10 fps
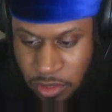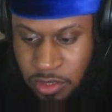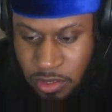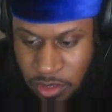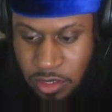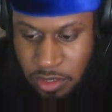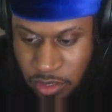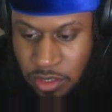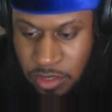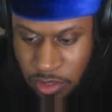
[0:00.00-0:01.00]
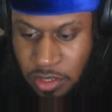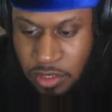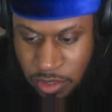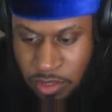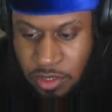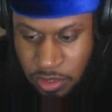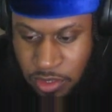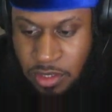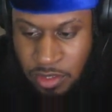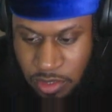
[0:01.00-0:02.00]

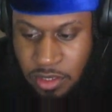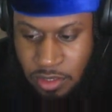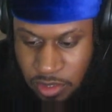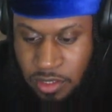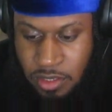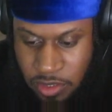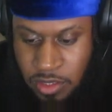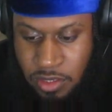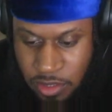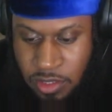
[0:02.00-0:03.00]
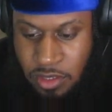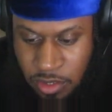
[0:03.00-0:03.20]
(silence)